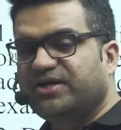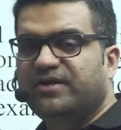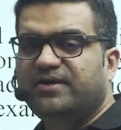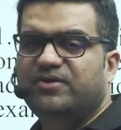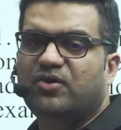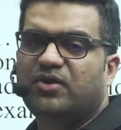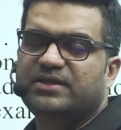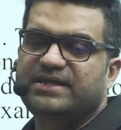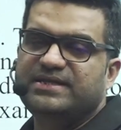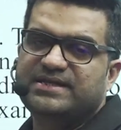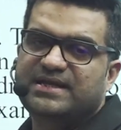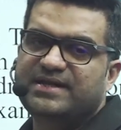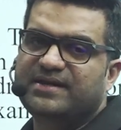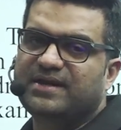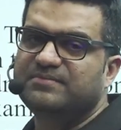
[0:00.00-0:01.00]
on the
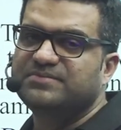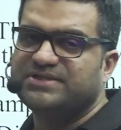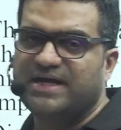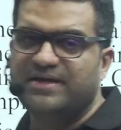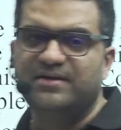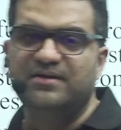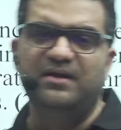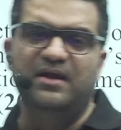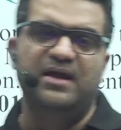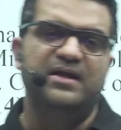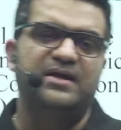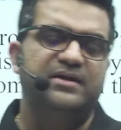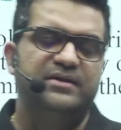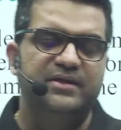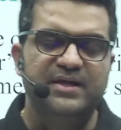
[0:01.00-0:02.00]
Telegram channel,
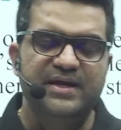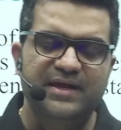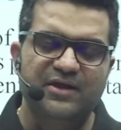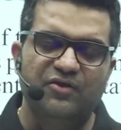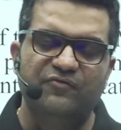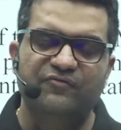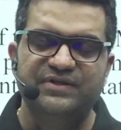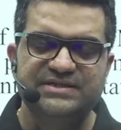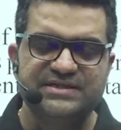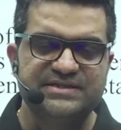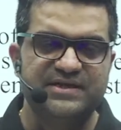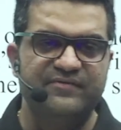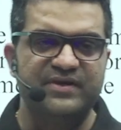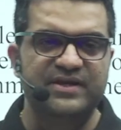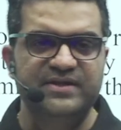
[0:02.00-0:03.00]
the link of which is given
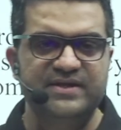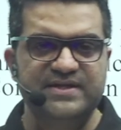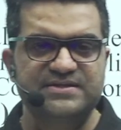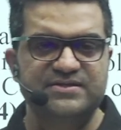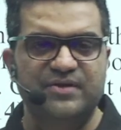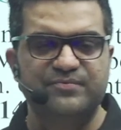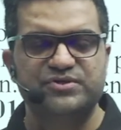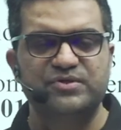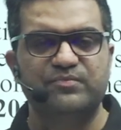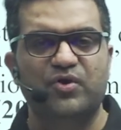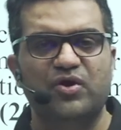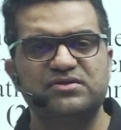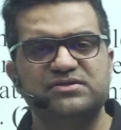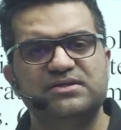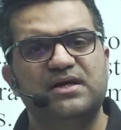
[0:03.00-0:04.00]
in the description box.
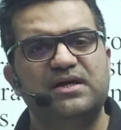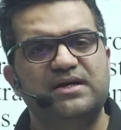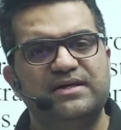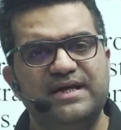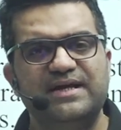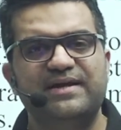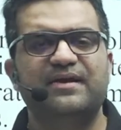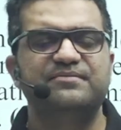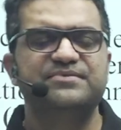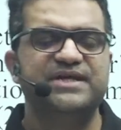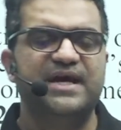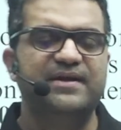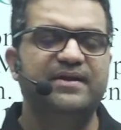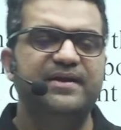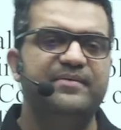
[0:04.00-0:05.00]
Telegram channel
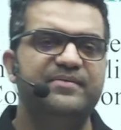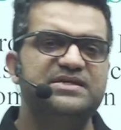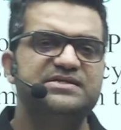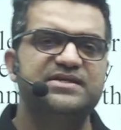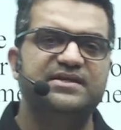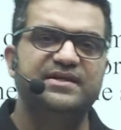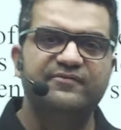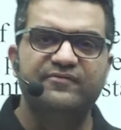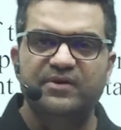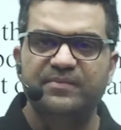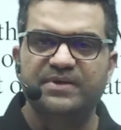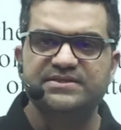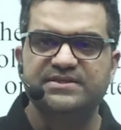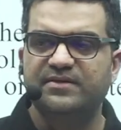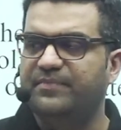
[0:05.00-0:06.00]
name is Jatin Verma Sir,
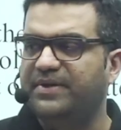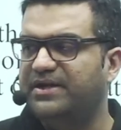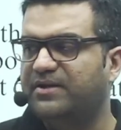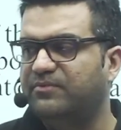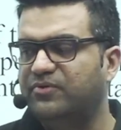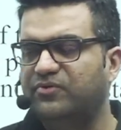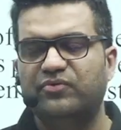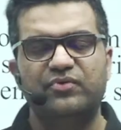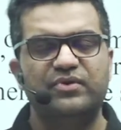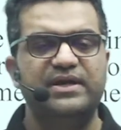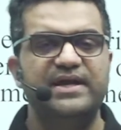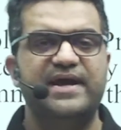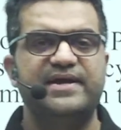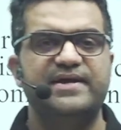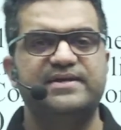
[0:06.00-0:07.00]
PW Only
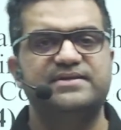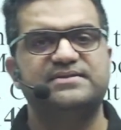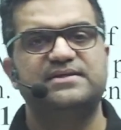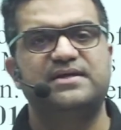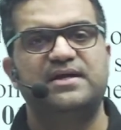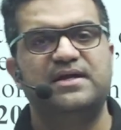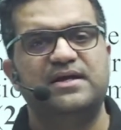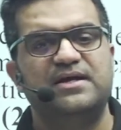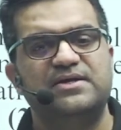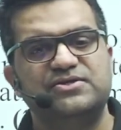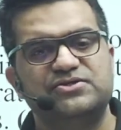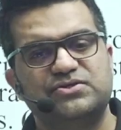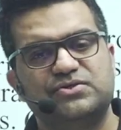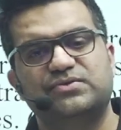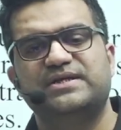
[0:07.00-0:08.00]
IAS. So
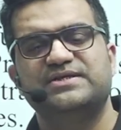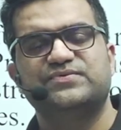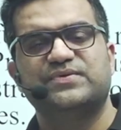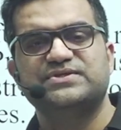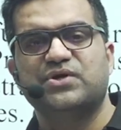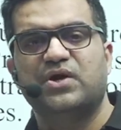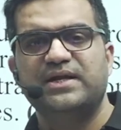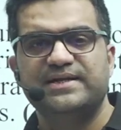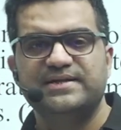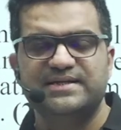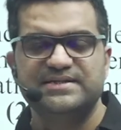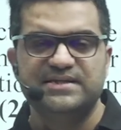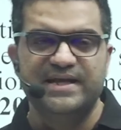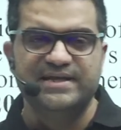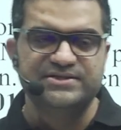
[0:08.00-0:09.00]
this was all in this
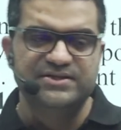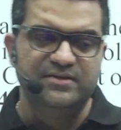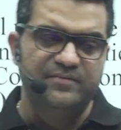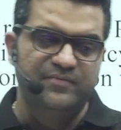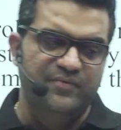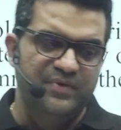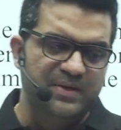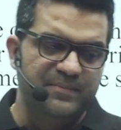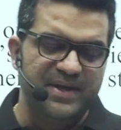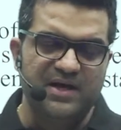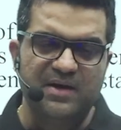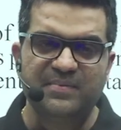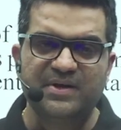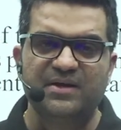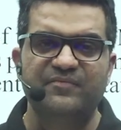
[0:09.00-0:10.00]
lecture. We'll be coming
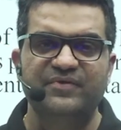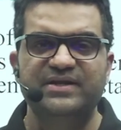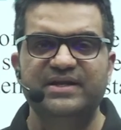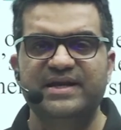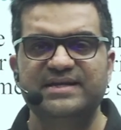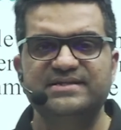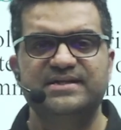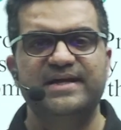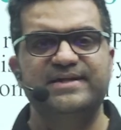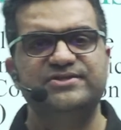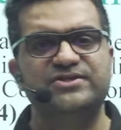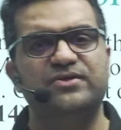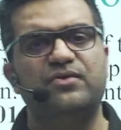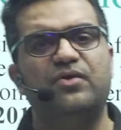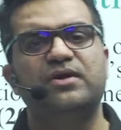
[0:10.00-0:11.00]
up with the next lecture
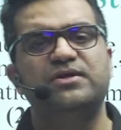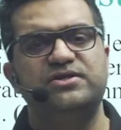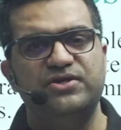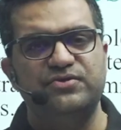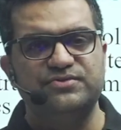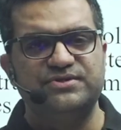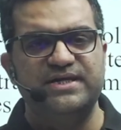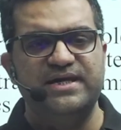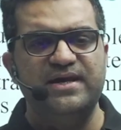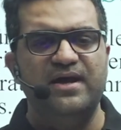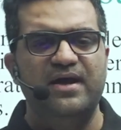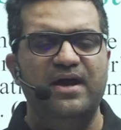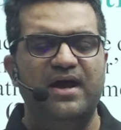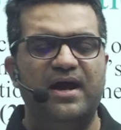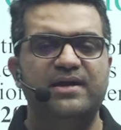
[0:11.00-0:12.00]
on Tuesday
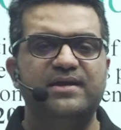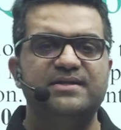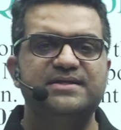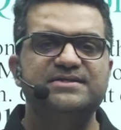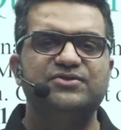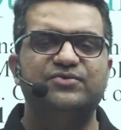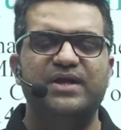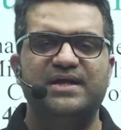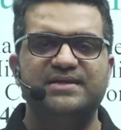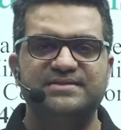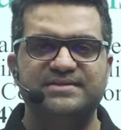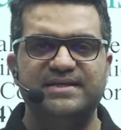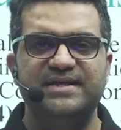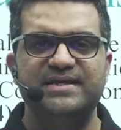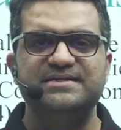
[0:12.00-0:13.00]
under this Udaan
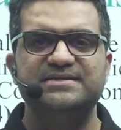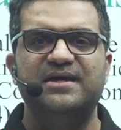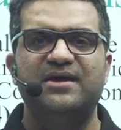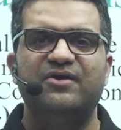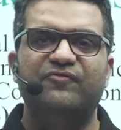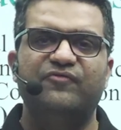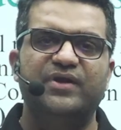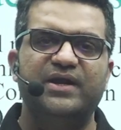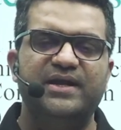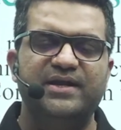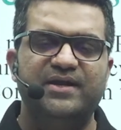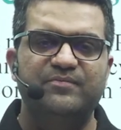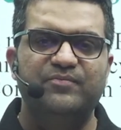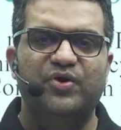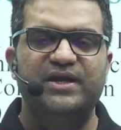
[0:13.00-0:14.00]
series for Indian
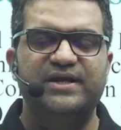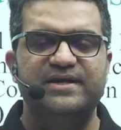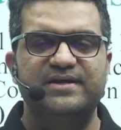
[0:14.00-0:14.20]
Polity.